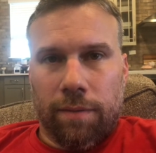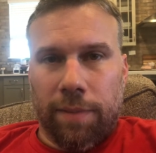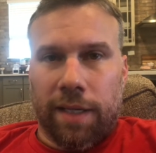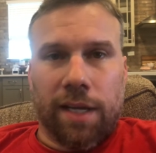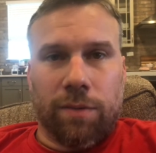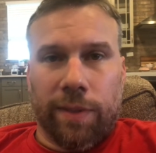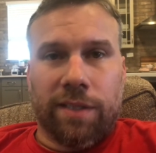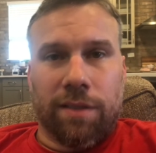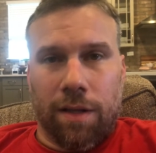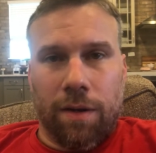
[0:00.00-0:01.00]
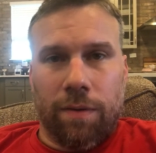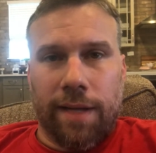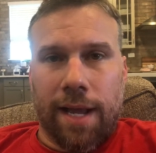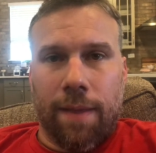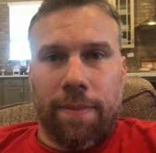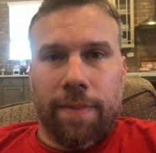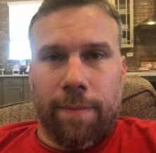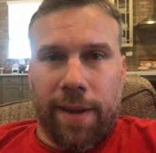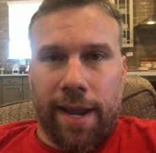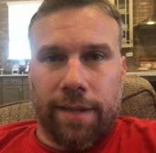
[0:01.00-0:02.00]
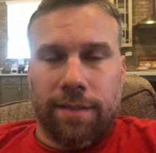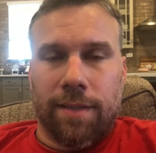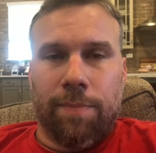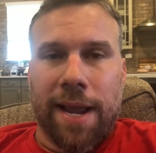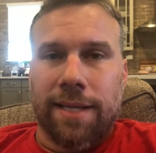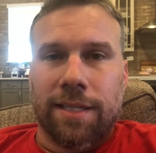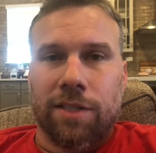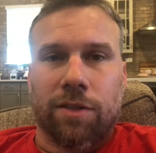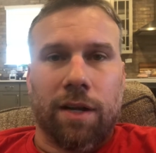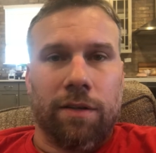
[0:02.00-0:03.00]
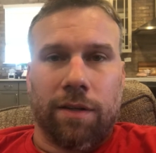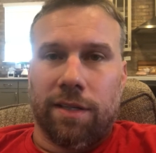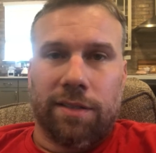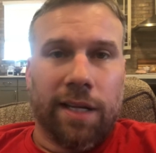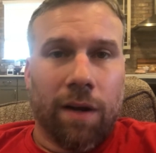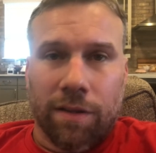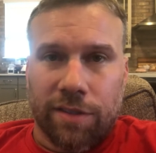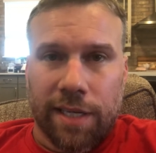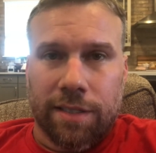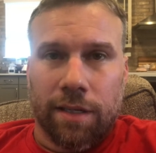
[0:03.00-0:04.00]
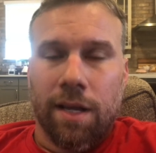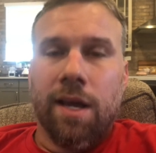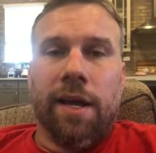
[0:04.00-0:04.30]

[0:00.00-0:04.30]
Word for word: because we slowed down the pace. The pace is, you're going to see it all season.